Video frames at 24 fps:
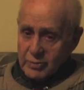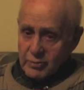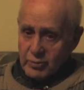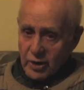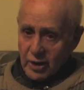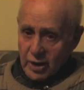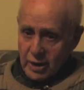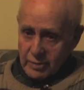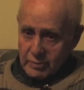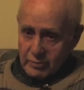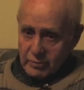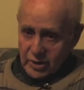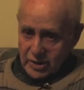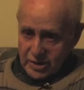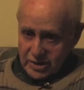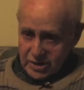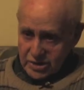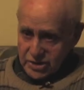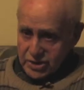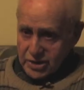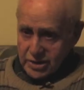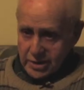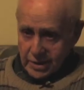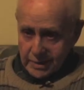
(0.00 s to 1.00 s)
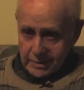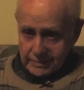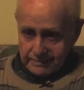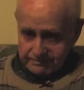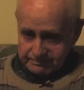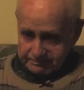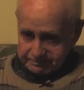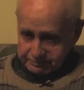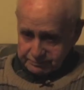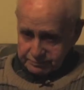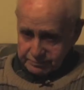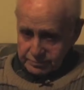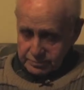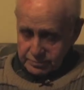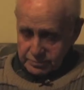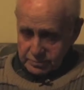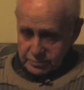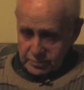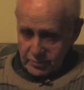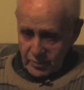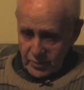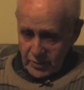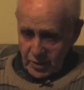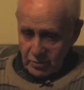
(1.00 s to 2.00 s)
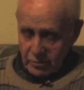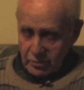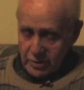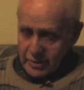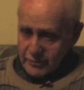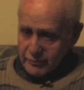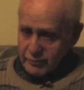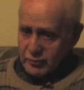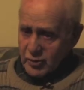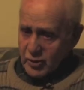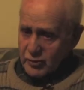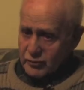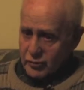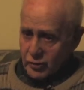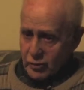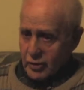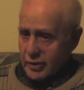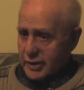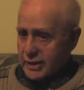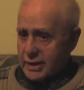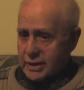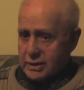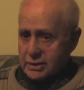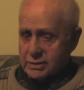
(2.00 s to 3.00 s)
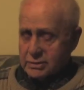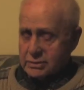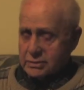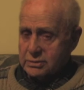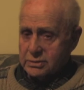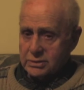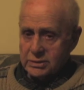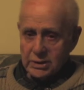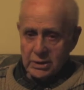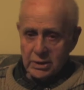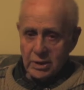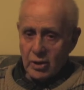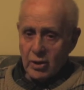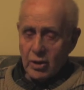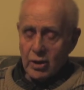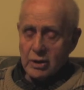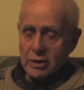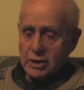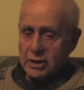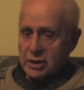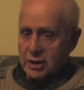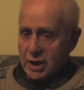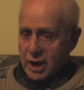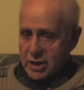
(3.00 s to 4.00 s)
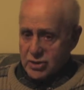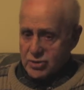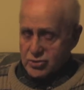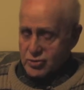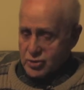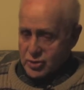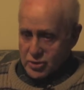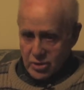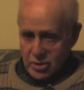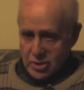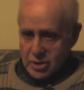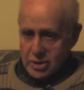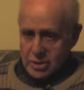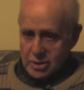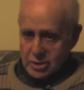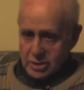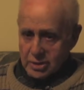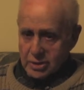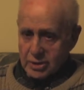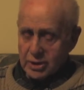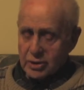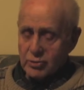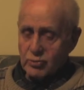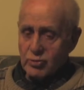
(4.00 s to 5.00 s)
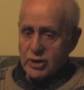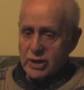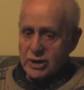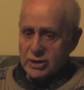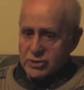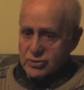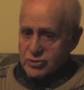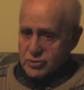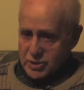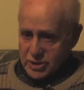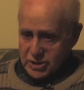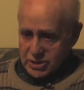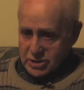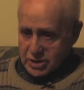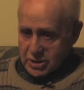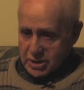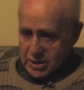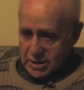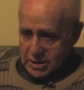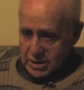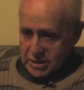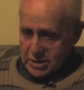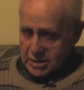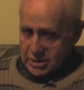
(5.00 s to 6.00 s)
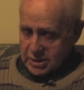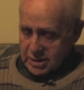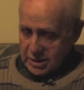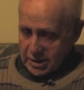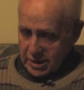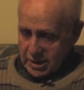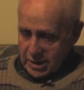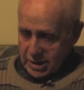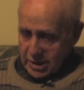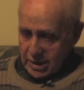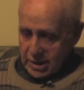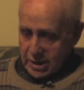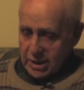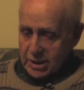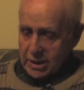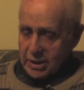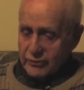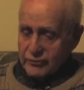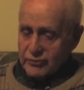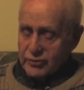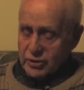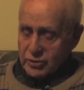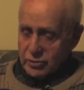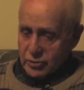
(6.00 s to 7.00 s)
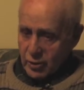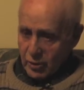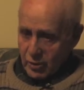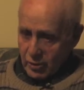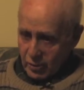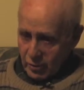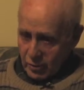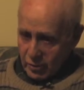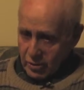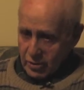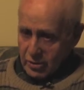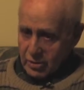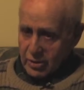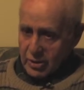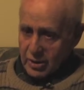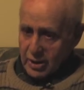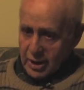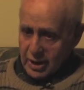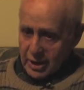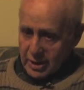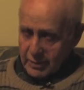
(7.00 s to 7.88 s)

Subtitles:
part by this time, even before that, all the clouds were gone, the winds were gone. And if you'd ordered